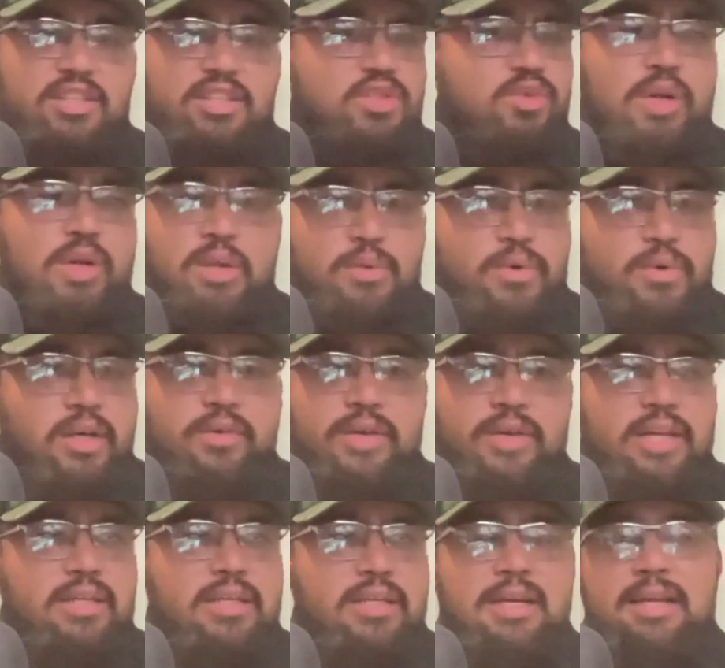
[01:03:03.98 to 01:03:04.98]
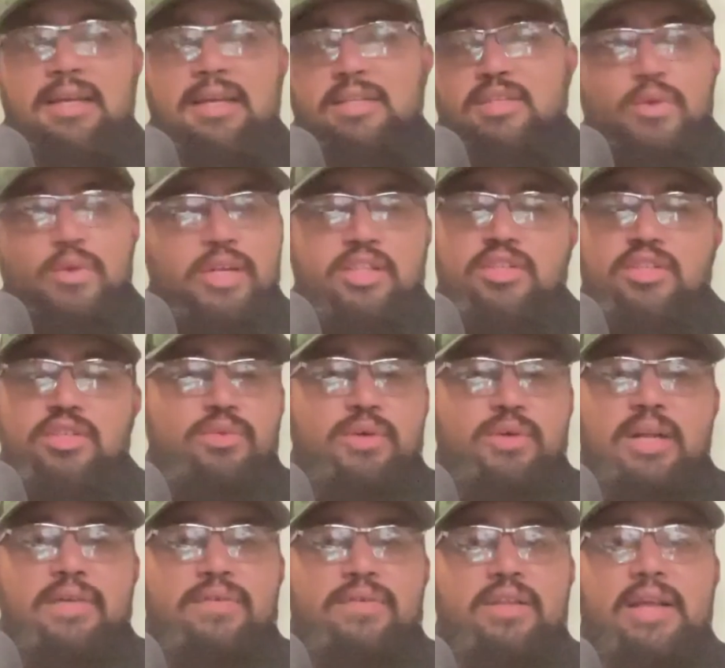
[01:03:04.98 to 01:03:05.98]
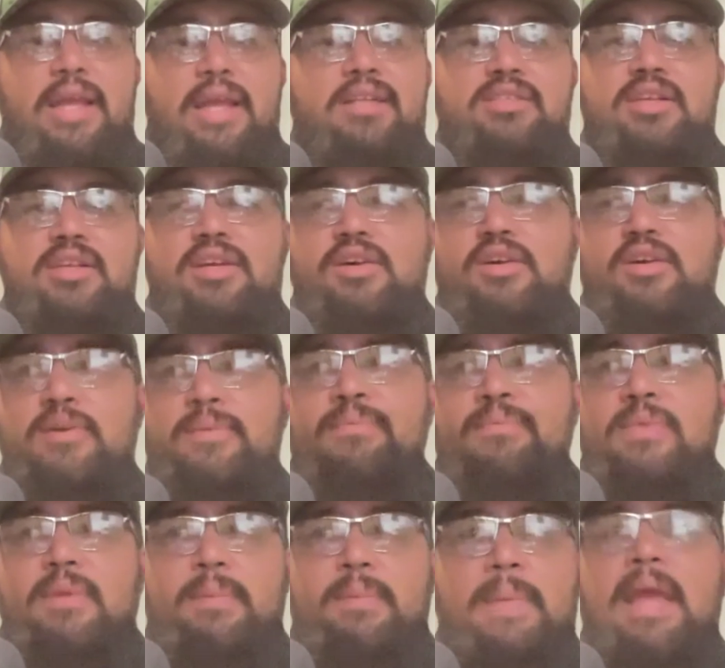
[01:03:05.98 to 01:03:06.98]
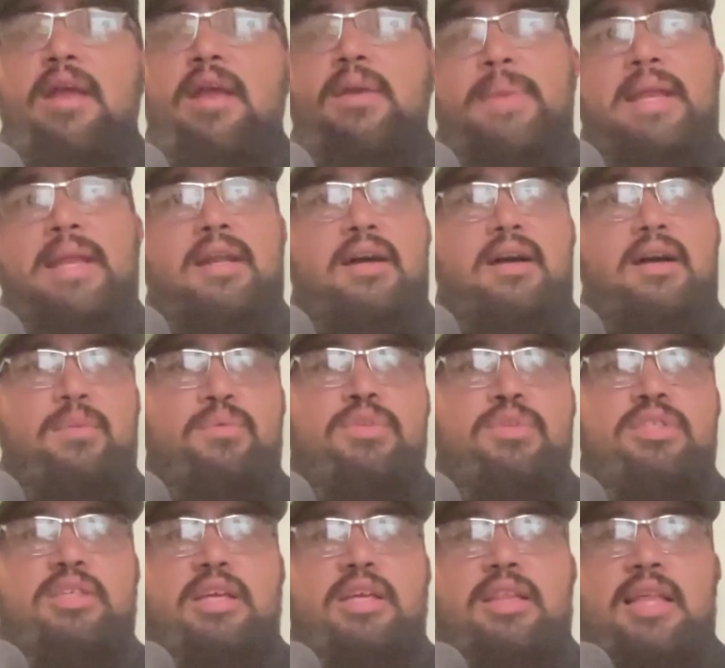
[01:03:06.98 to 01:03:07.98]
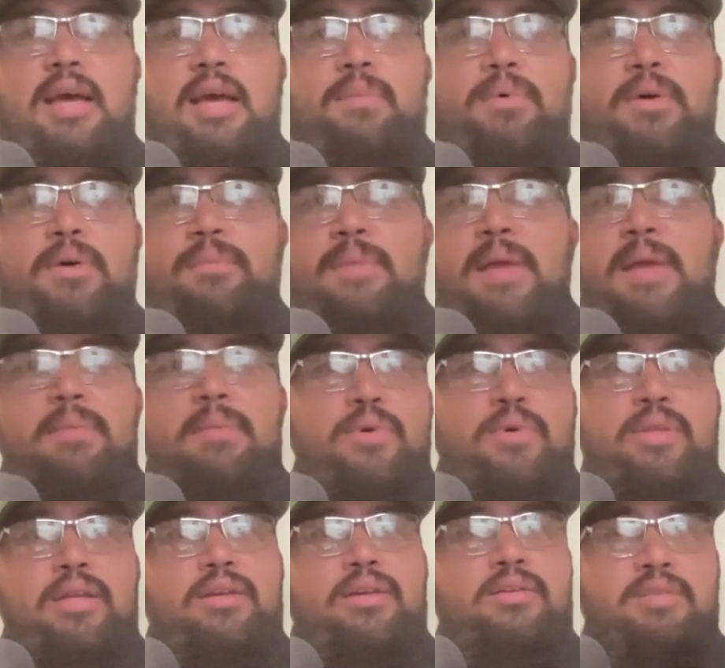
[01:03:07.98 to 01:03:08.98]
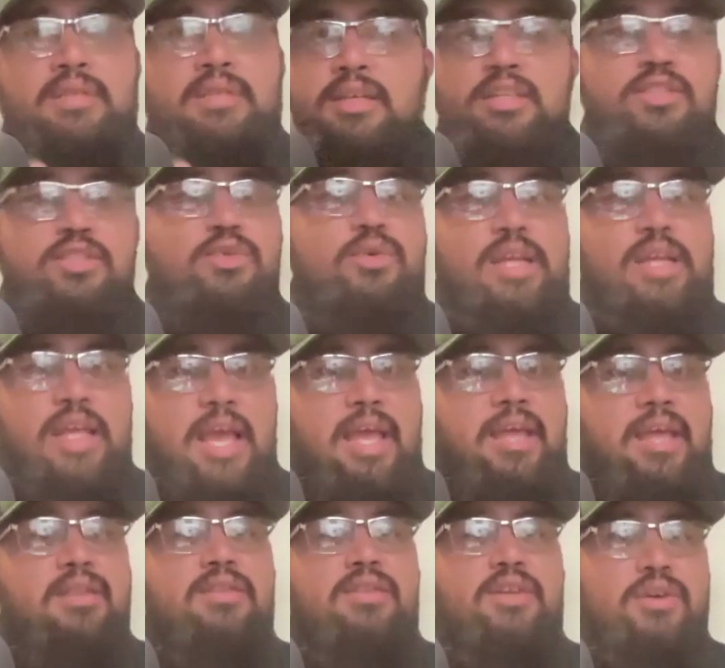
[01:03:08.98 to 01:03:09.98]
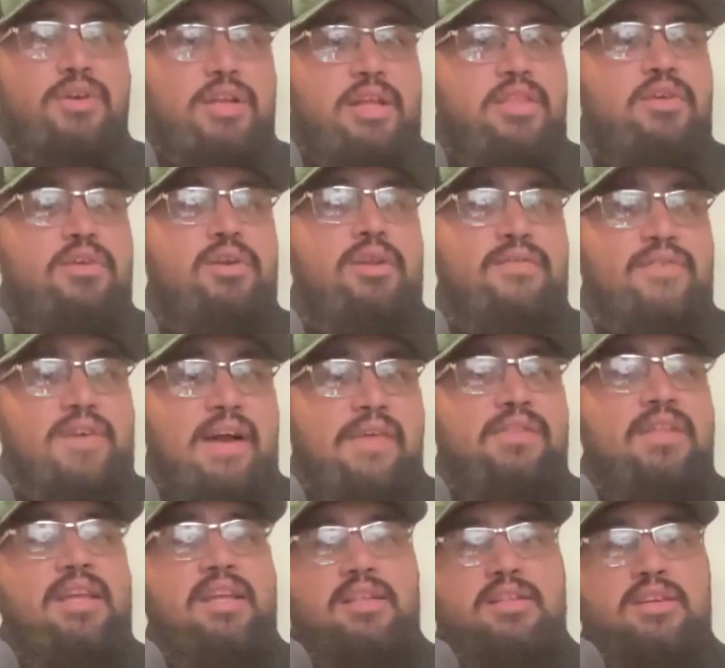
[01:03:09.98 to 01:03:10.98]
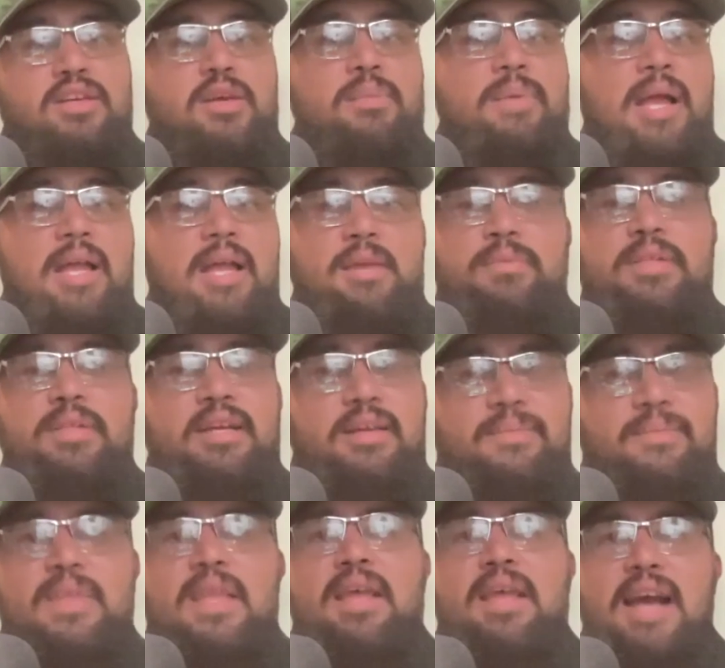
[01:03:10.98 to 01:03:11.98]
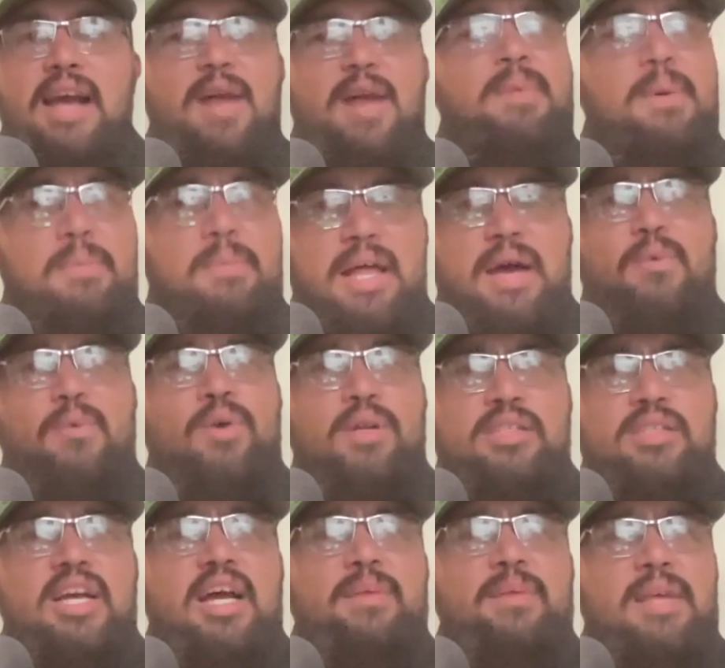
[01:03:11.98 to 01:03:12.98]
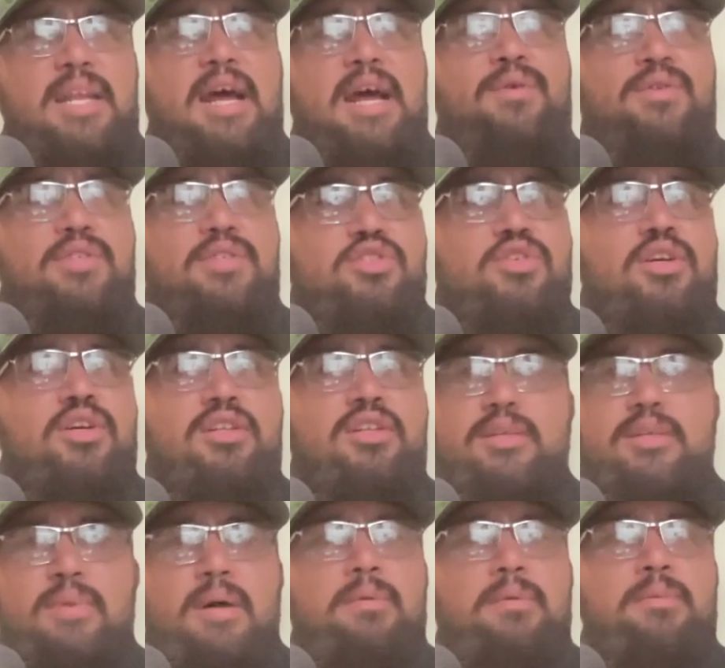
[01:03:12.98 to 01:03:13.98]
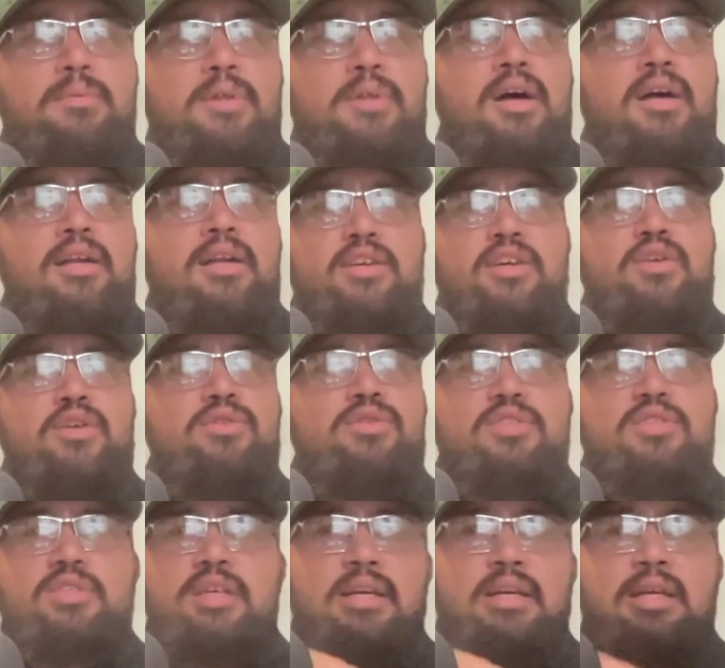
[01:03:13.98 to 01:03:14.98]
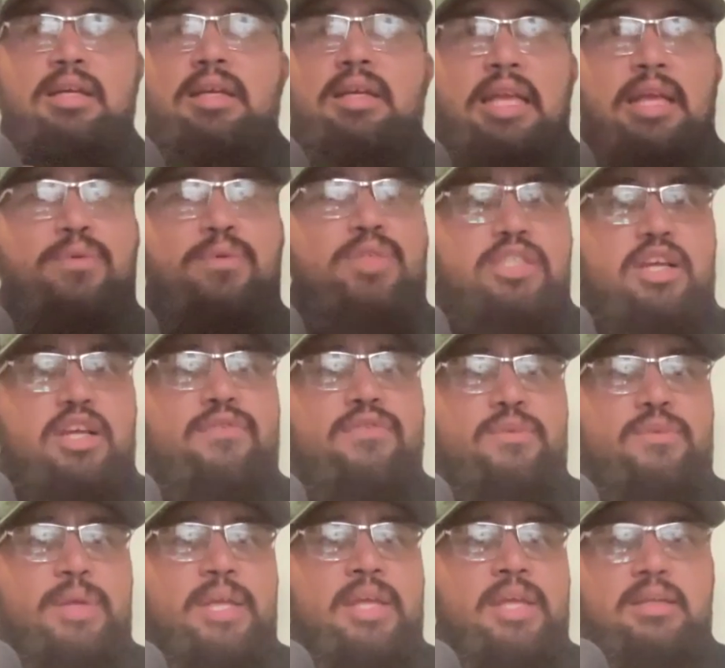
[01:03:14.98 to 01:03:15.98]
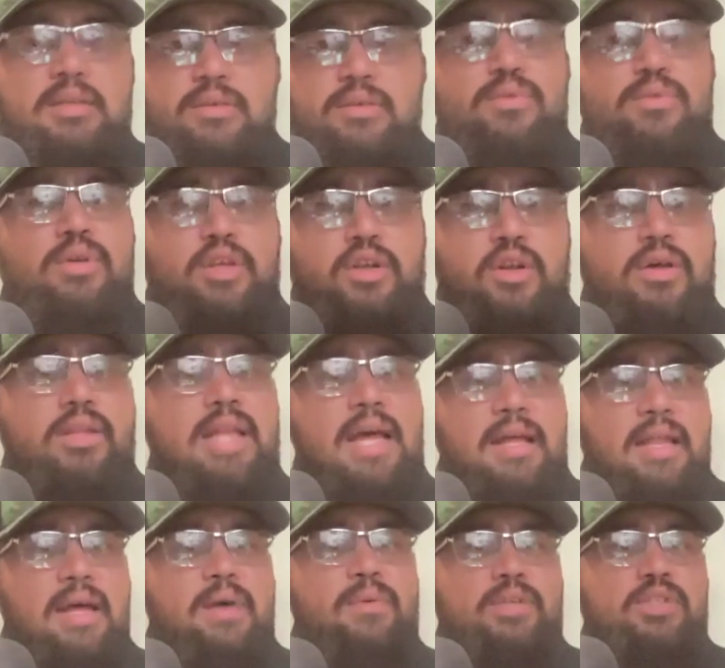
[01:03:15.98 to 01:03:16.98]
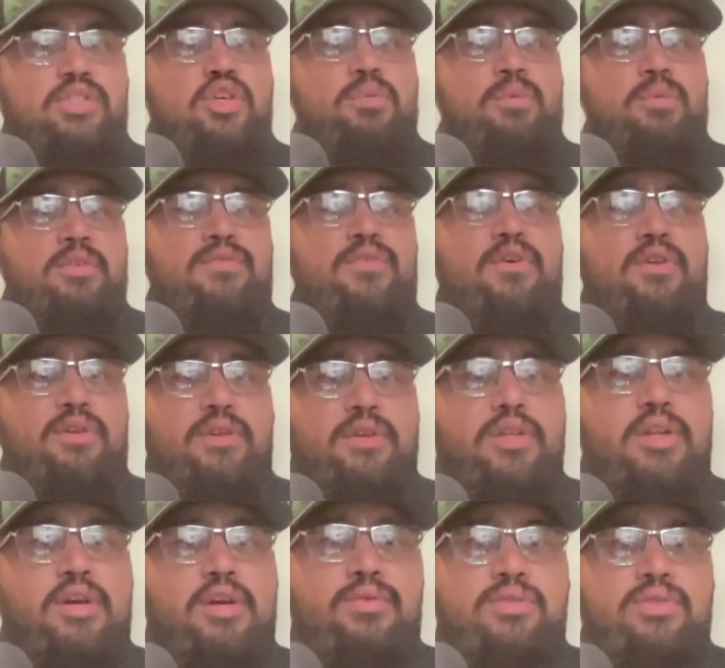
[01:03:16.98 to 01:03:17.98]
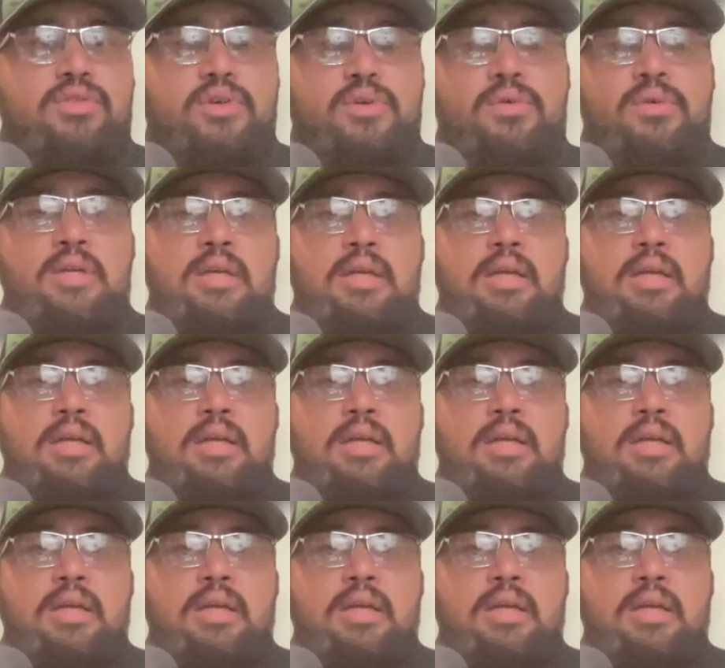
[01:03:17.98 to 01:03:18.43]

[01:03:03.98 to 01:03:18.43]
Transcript: to 21, right? 22, whatever the age they are, may or may not appreciate that. But maybe when they're 28, 30, 35, they can look back and be like, I remember that one time that I was struggling, blah, blah, blah. And coach, he was there for me, and that went so much further, so